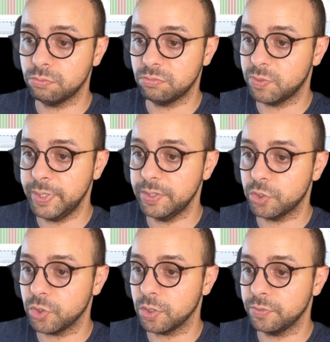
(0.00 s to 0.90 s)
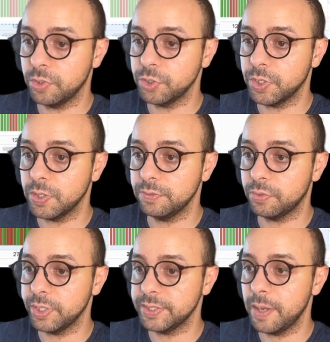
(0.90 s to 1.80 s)
split the chart vertically,
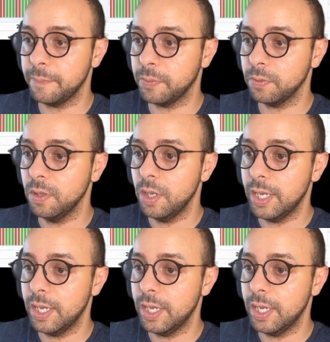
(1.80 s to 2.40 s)
for example,